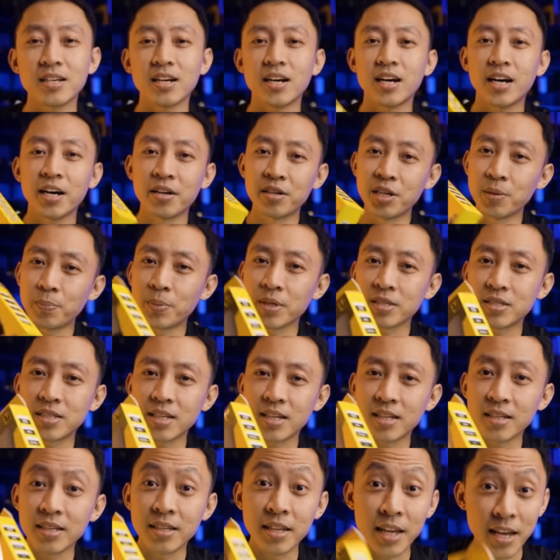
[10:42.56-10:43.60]

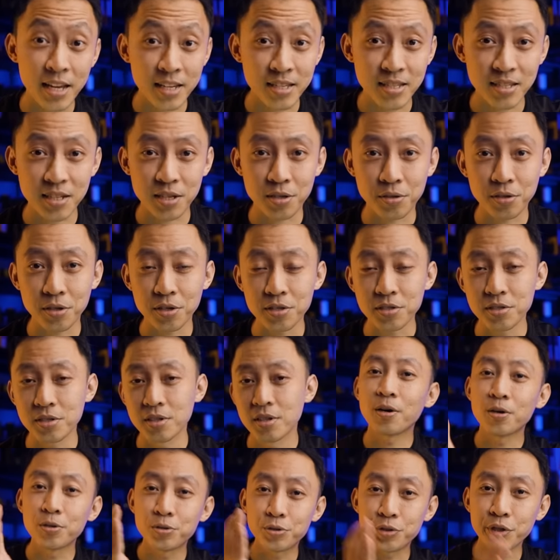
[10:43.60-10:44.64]
100% yes across
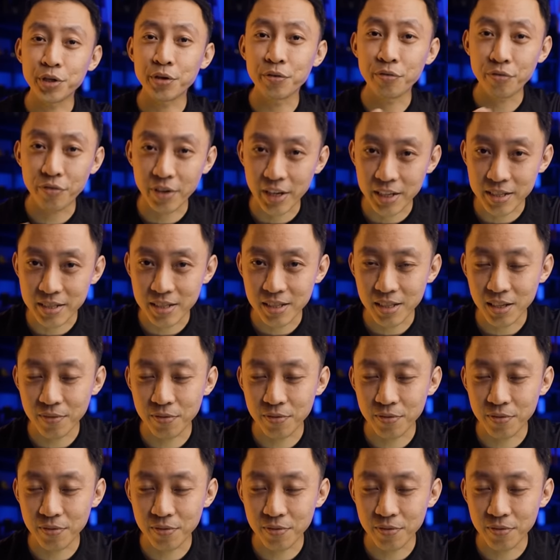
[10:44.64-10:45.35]
all three fronts.